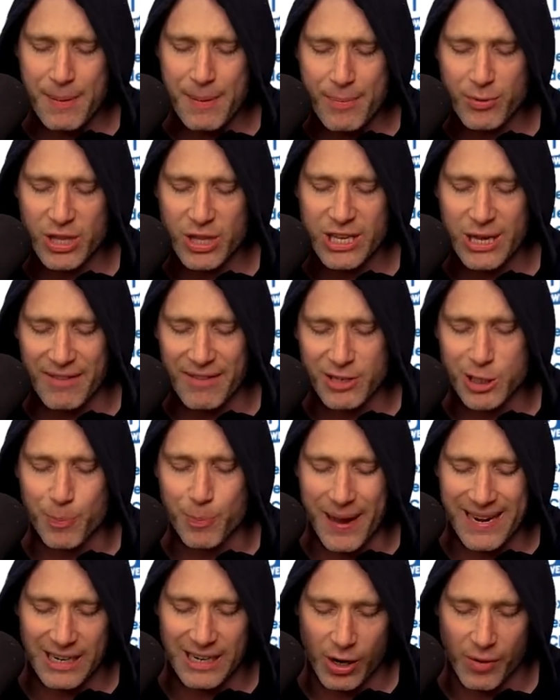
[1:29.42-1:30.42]
people think you have to
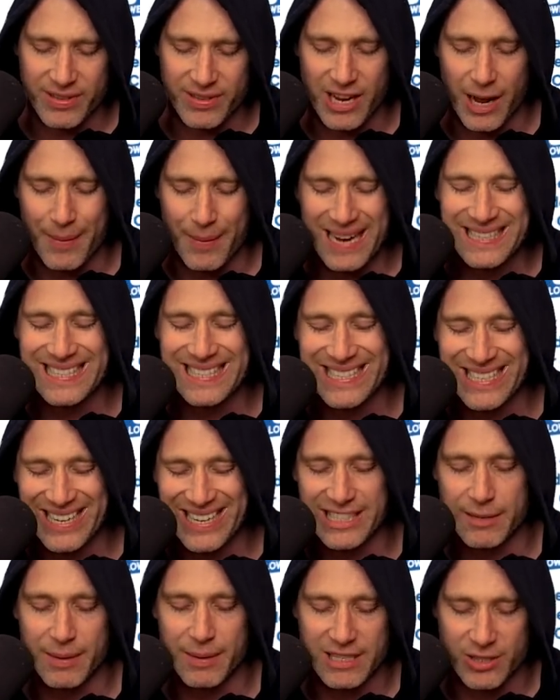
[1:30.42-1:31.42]
spend a lot of time
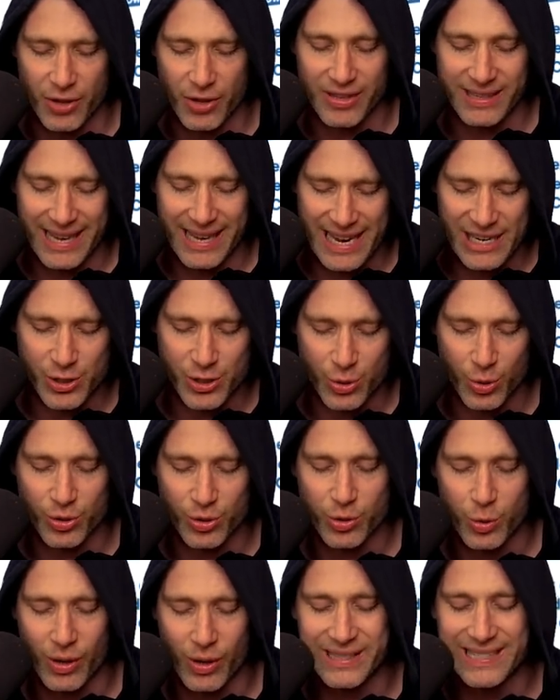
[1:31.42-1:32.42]
exercising, but it's not the case.
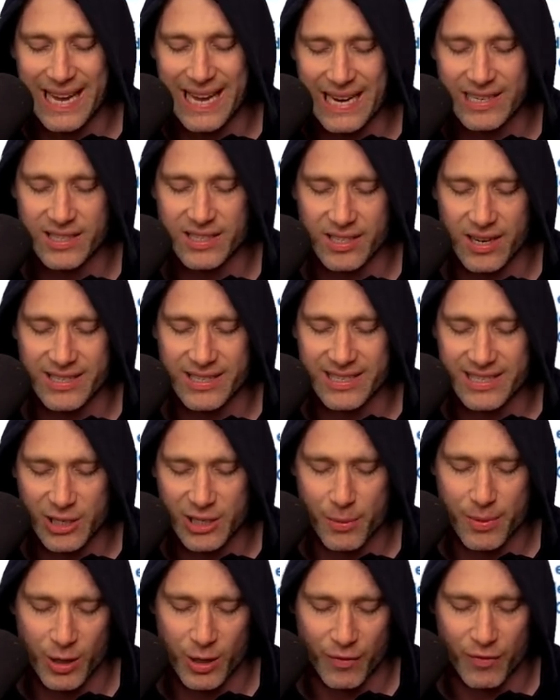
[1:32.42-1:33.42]
Short quality exercise can still
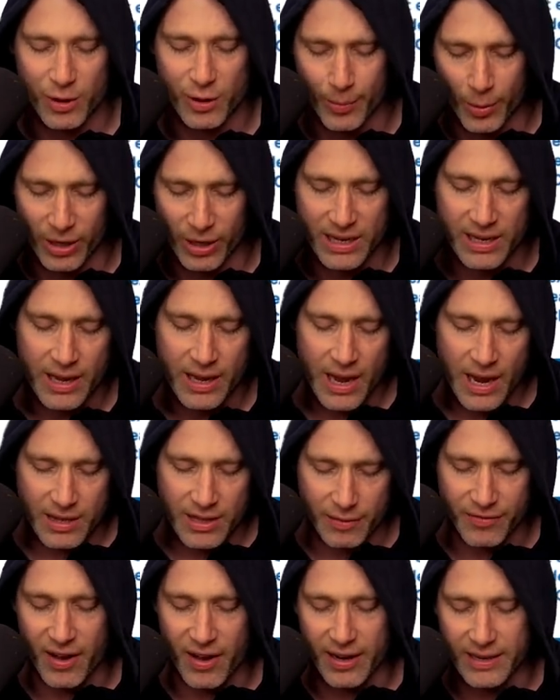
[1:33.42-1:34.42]
be good for your body. The
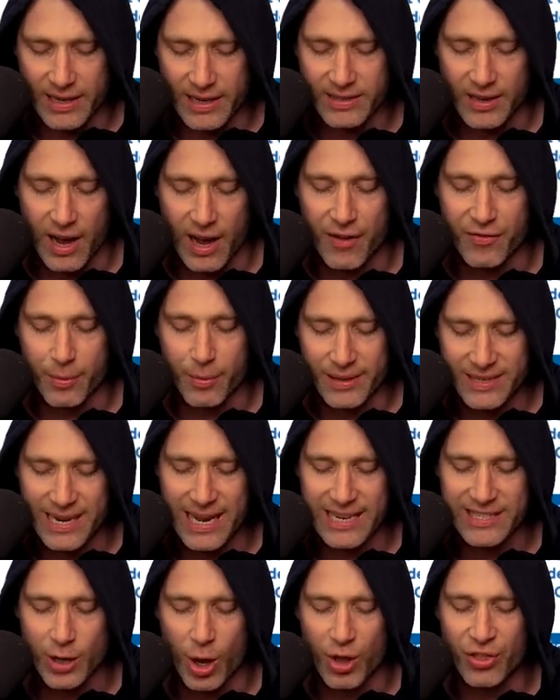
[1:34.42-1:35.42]
findings are from a
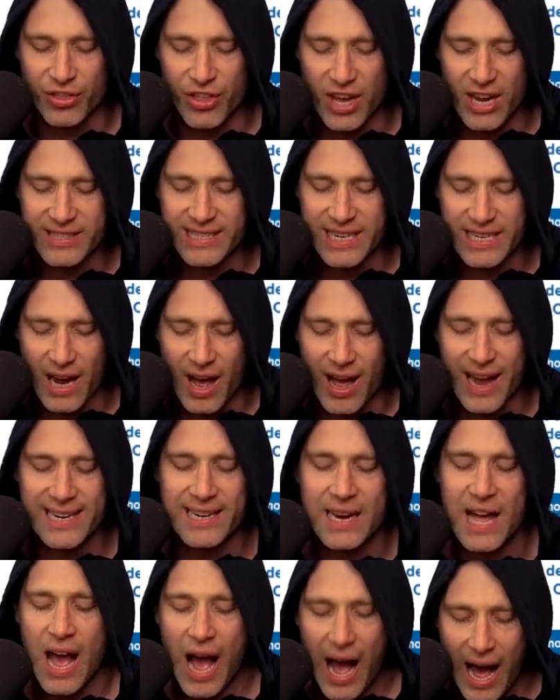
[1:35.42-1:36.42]
test on 39
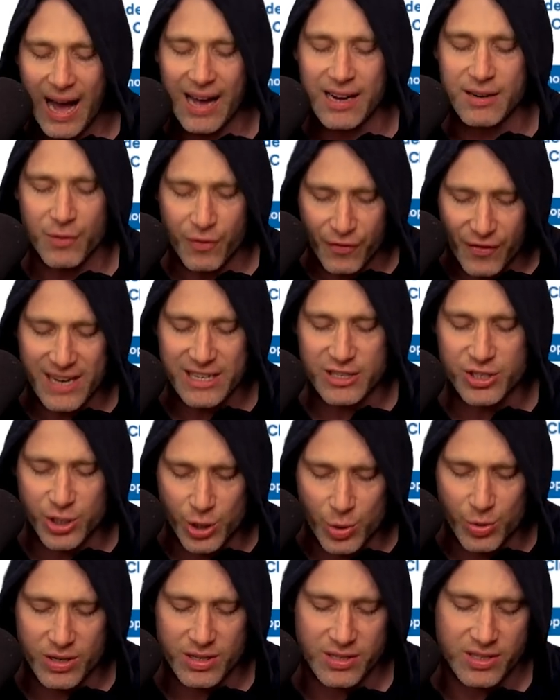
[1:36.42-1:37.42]
unfit
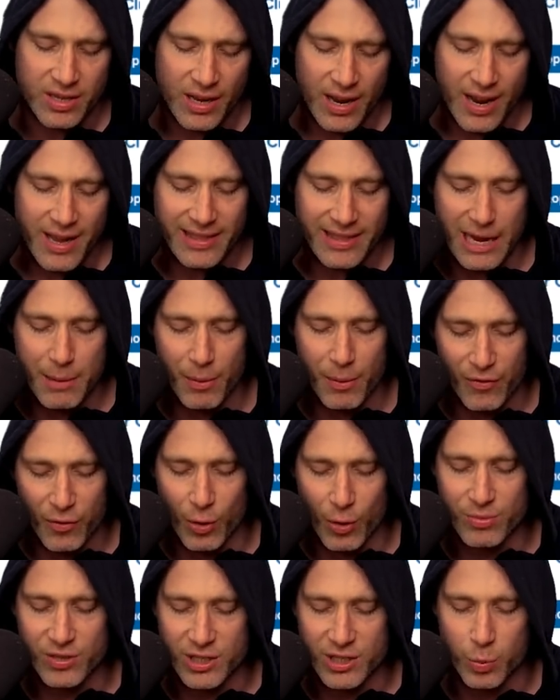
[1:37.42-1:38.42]
students. They
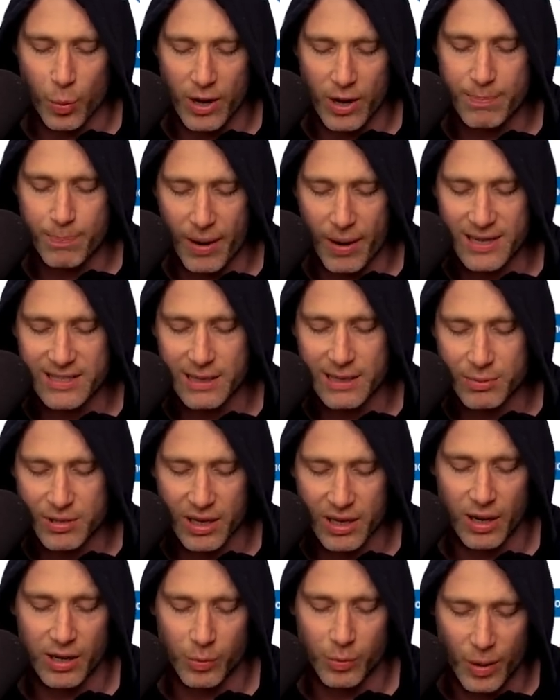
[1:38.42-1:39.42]
performed just one biceps
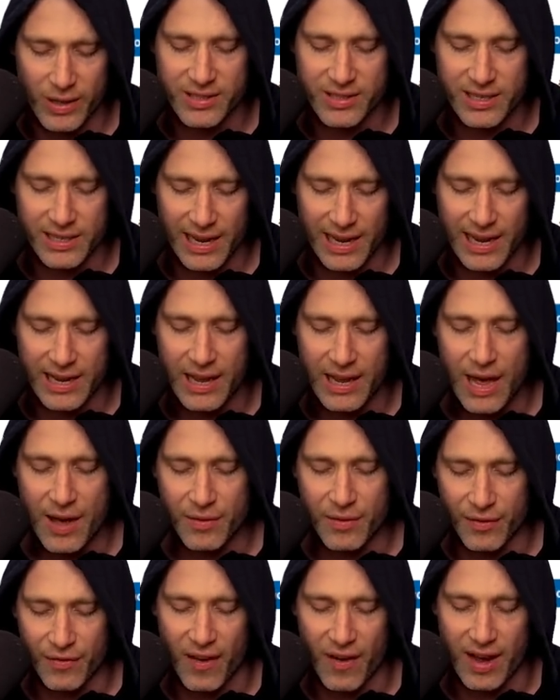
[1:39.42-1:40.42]
curl once a day
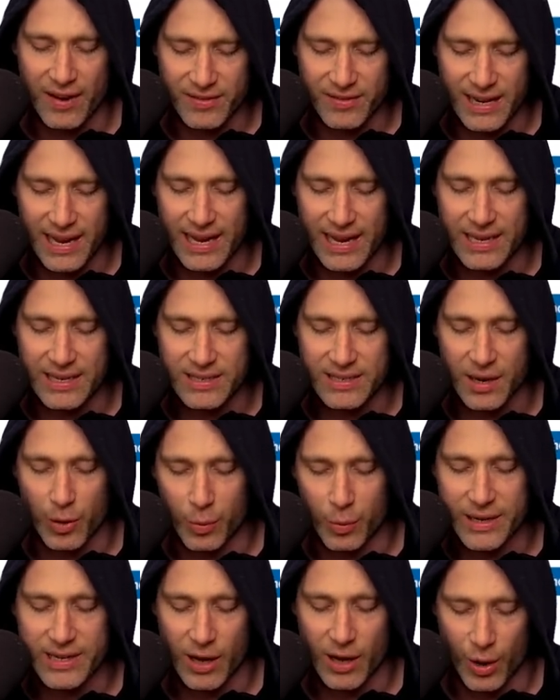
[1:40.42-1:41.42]
for 5 days a
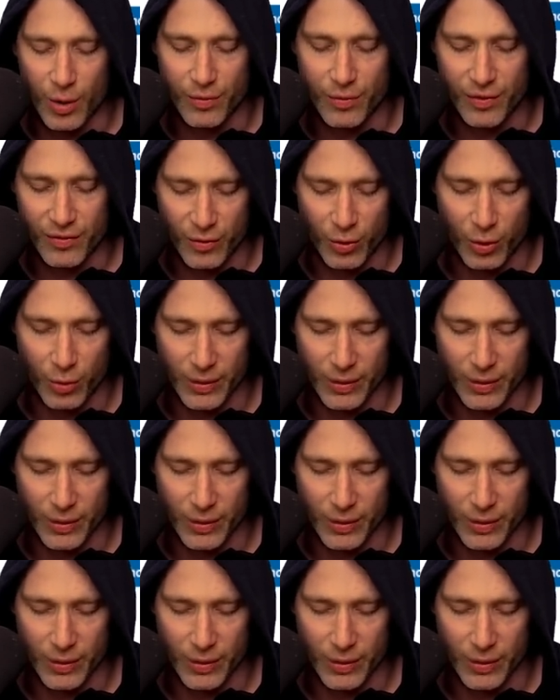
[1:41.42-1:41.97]
week over 4